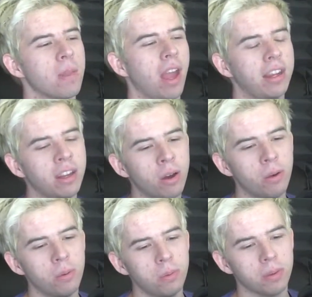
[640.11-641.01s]
I
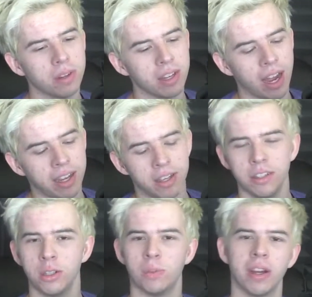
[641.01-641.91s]
know I
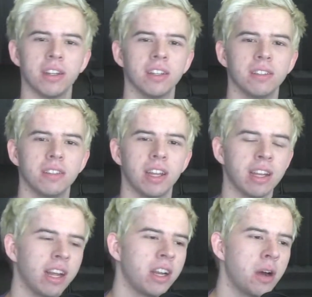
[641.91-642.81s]
could do better,
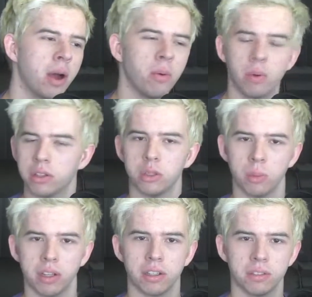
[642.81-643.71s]
and I know I will
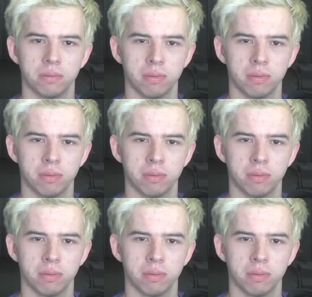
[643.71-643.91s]
do better.